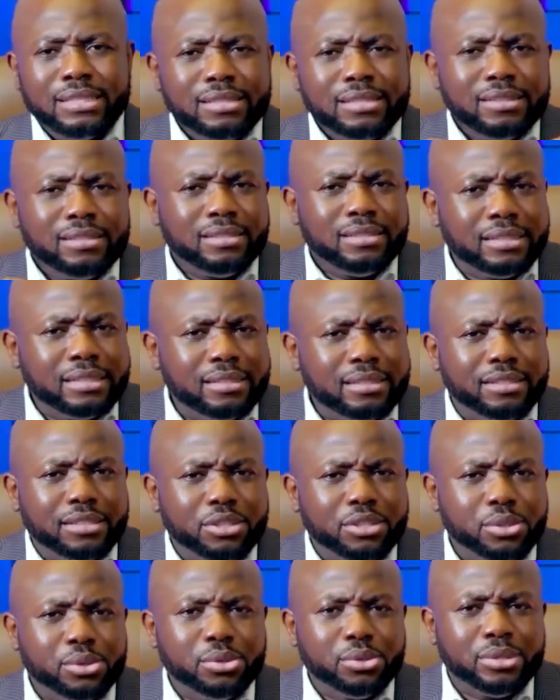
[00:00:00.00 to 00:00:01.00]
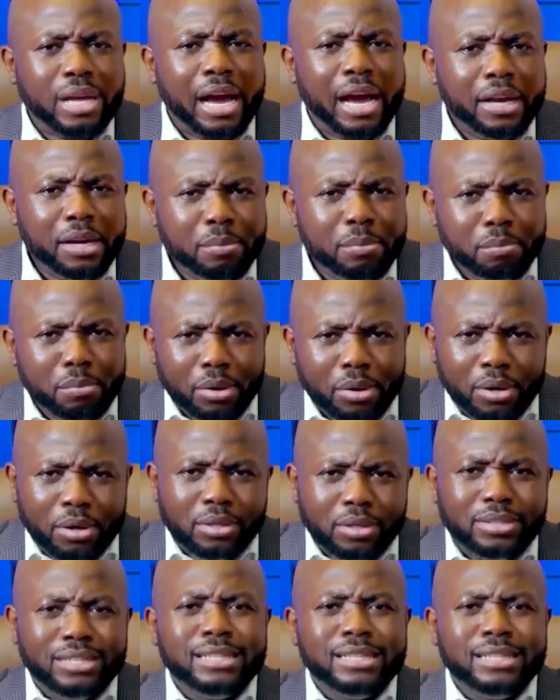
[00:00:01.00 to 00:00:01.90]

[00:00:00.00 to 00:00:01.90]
CTOs are immersed